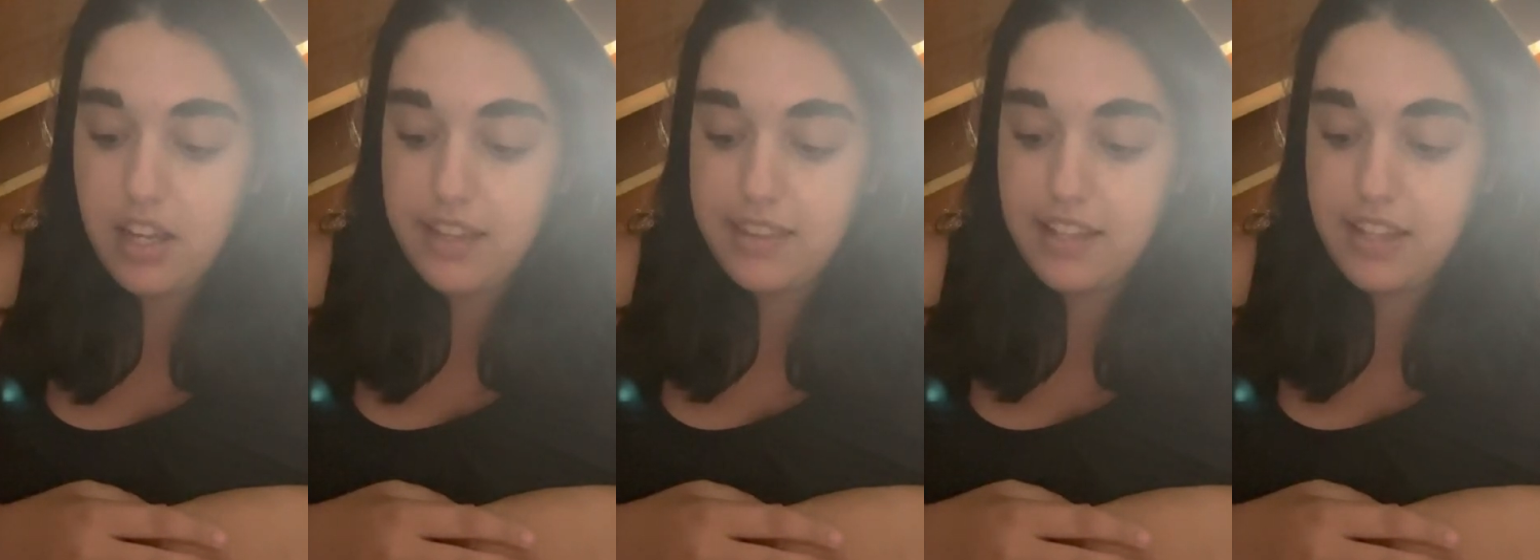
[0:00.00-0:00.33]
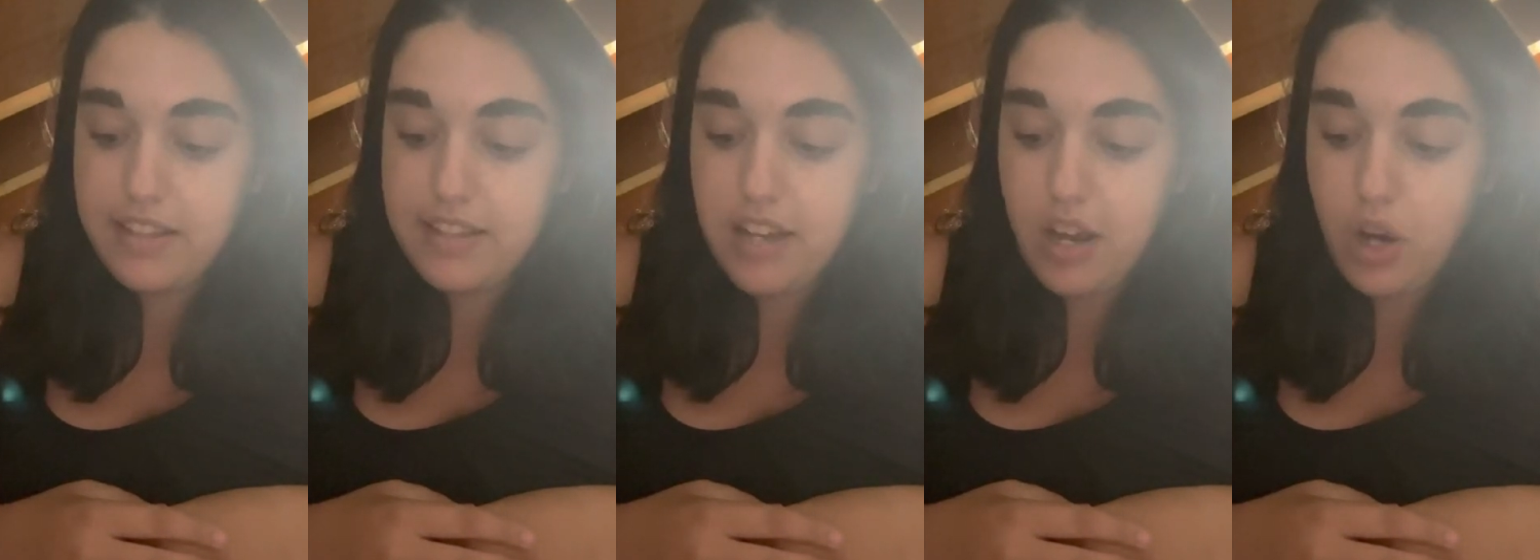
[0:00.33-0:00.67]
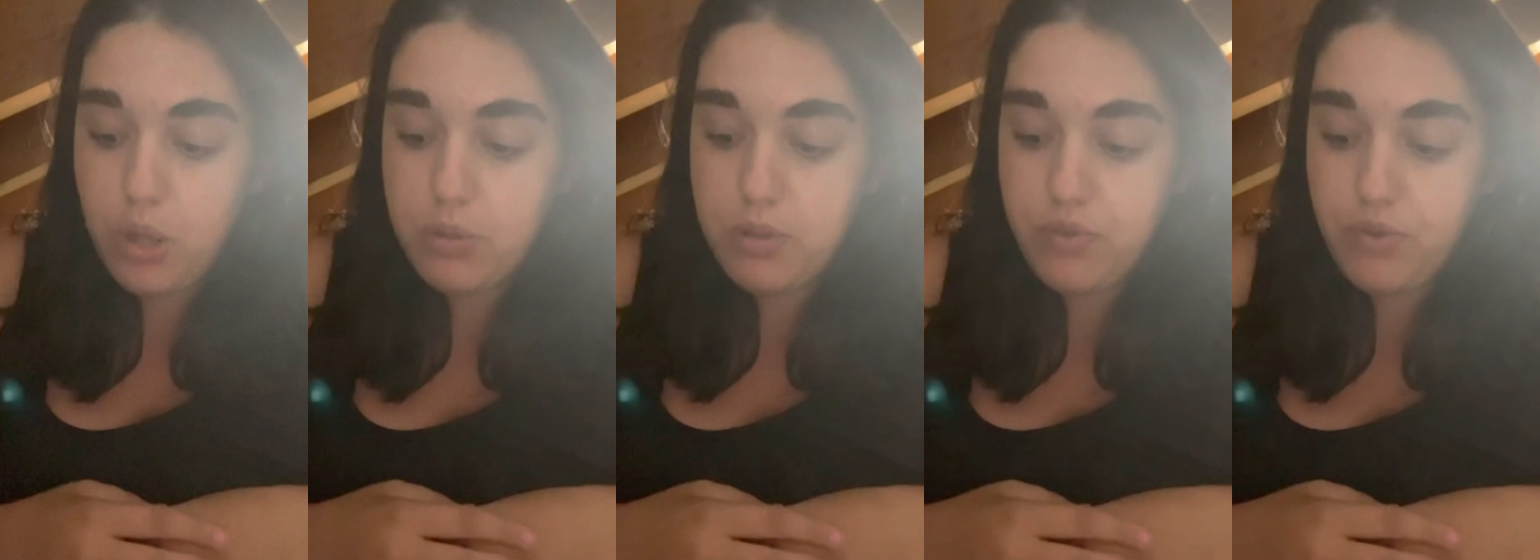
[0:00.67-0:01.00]
that the
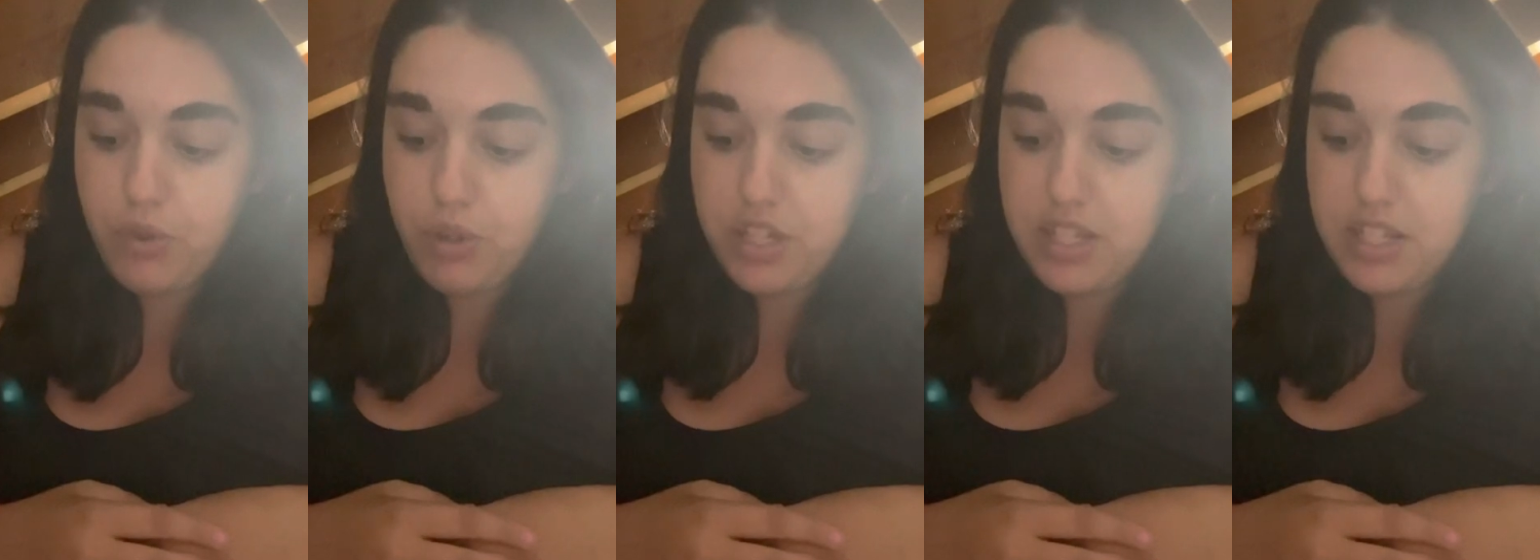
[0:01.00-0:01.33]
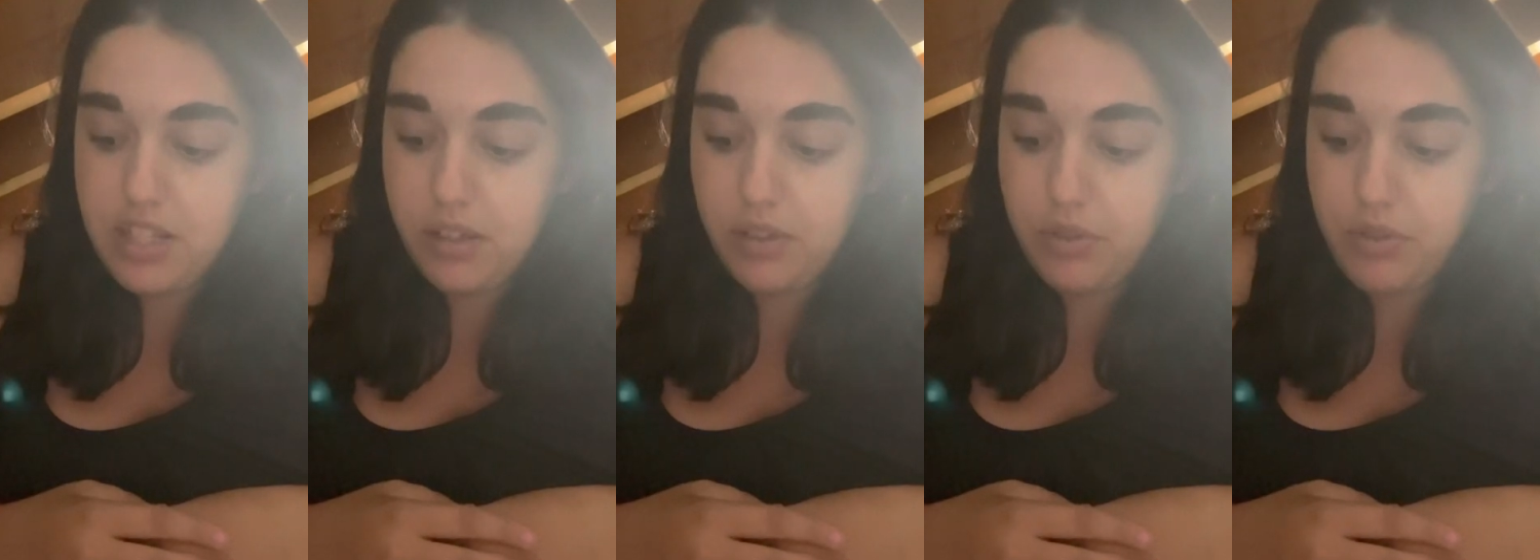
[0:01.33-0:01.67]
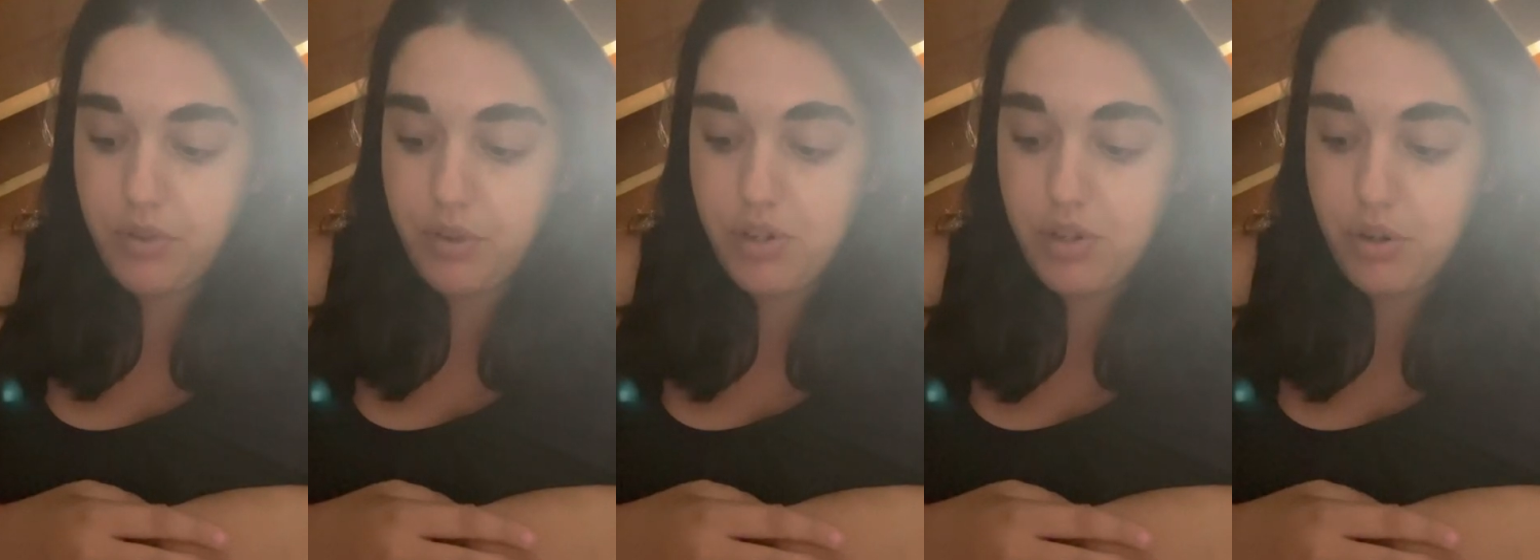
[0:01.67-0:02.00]
hoped for deal
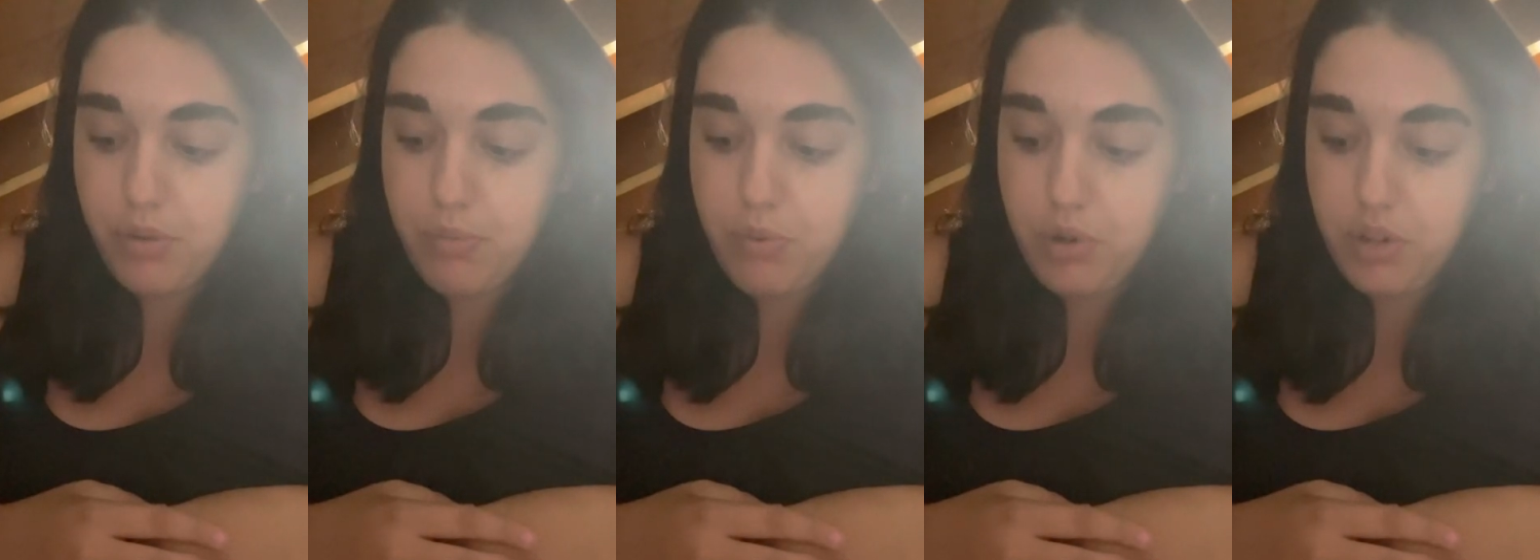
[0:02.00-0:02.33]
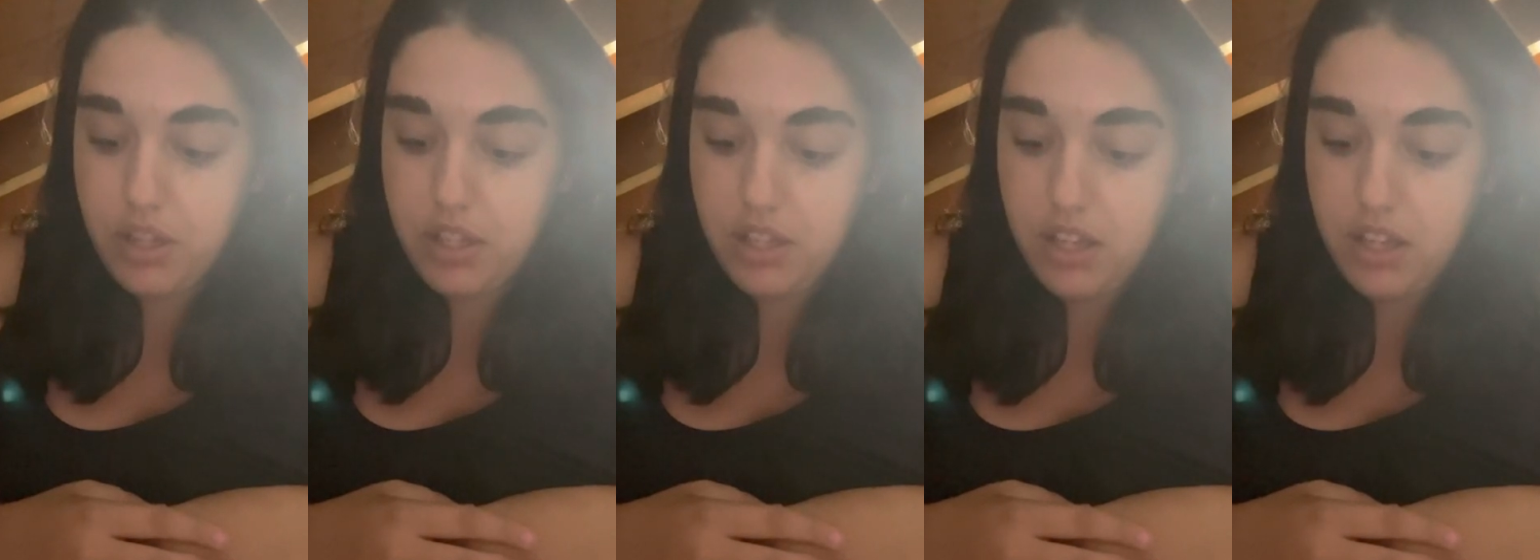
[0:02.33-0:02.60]
for your book